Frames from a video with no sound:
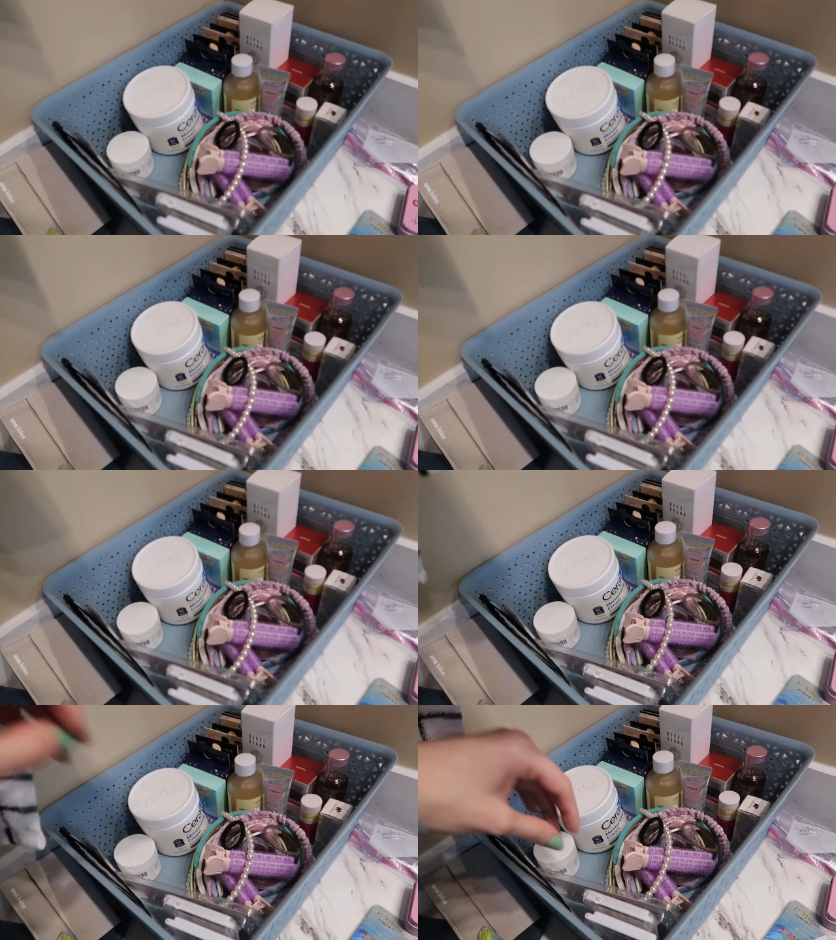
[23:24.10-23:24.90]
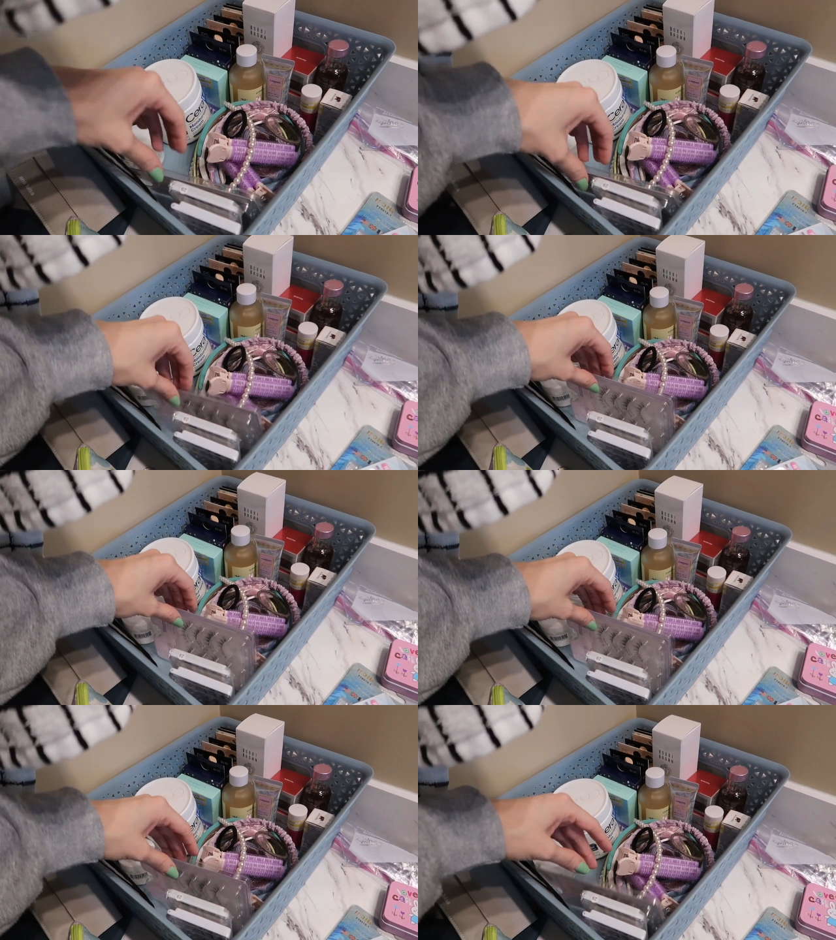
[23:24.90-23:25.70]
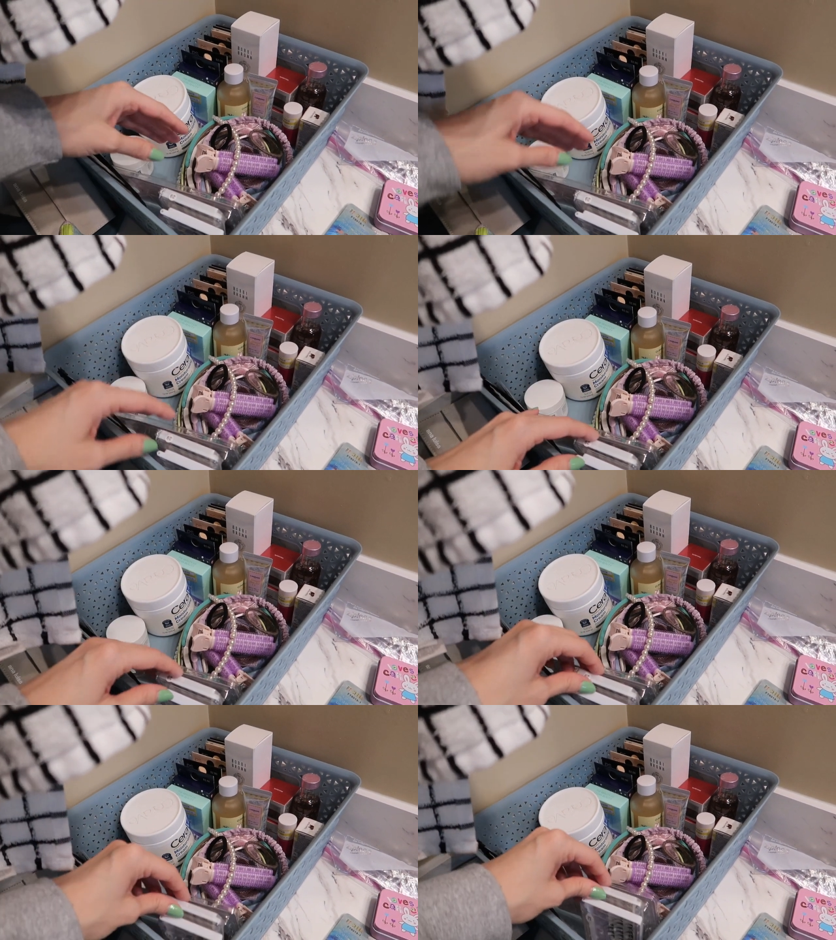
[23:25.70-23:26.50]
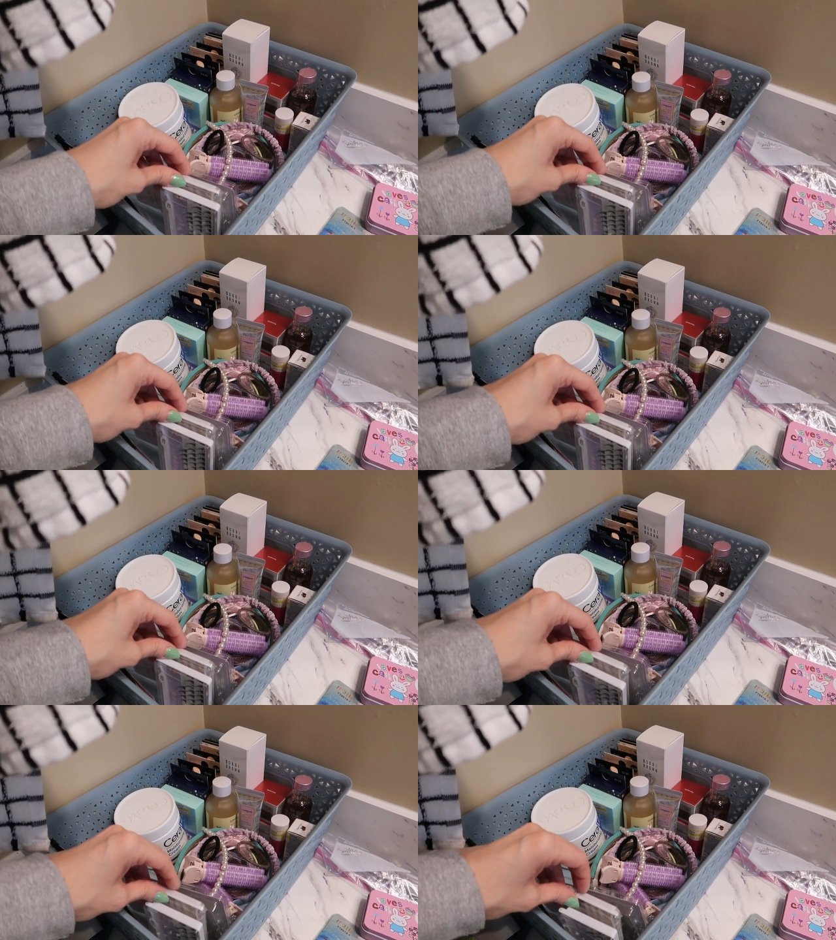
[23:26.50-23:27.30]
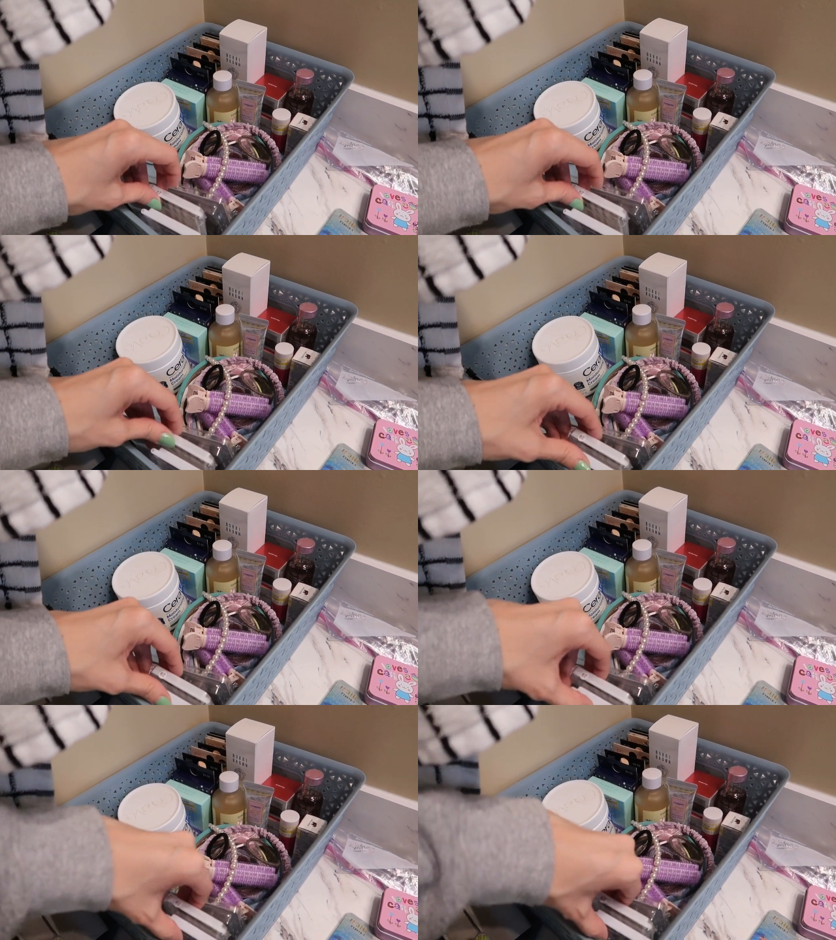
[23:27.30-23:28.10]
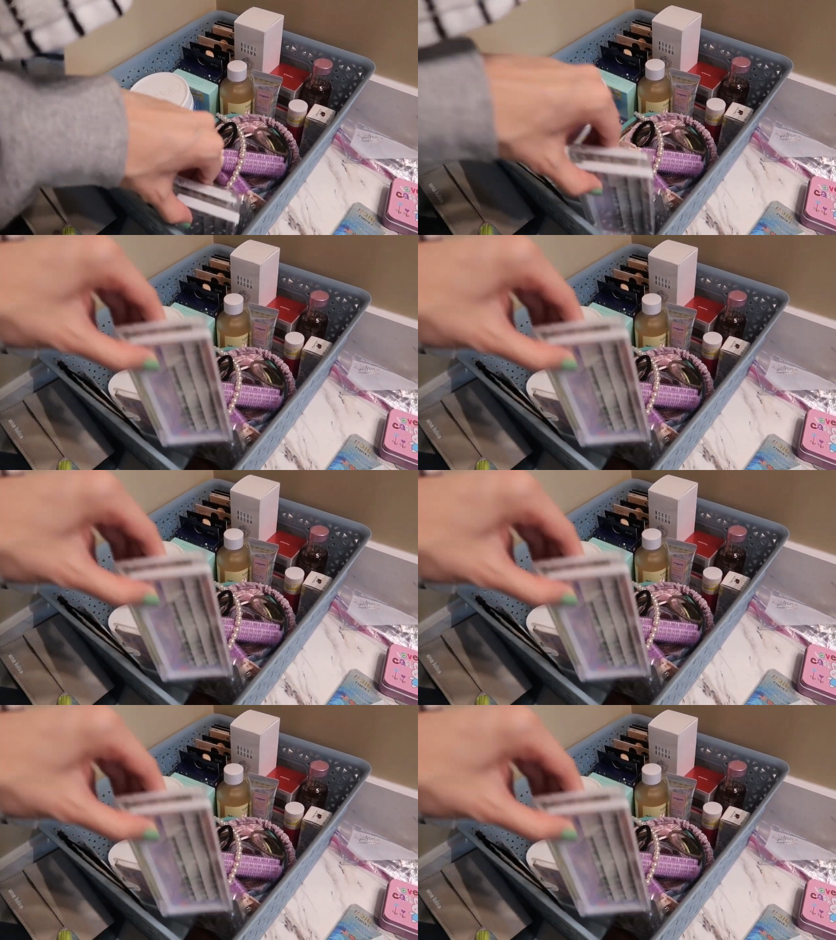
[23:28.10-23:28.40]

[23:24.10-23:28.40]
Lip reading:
No face is visible, so there are no lips to read.